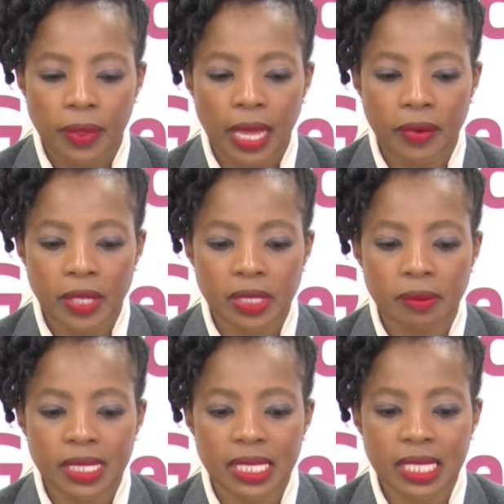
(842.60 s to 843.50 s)
There is
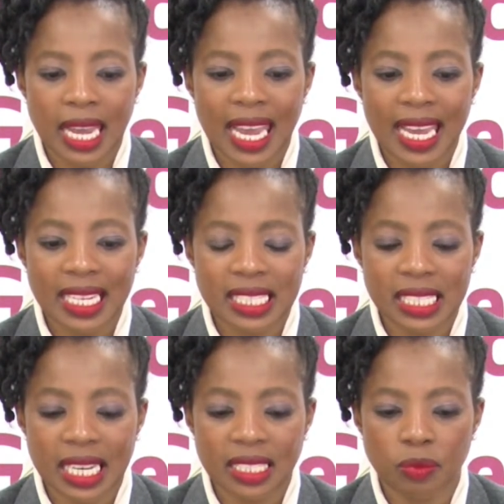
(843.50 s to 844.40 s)
Mr.
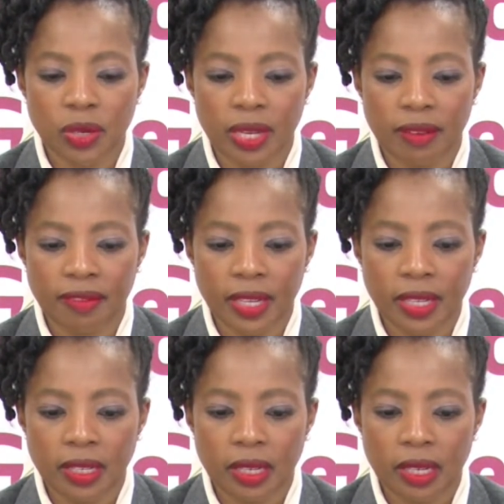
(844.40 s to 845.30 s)
N.Z. Mulefe,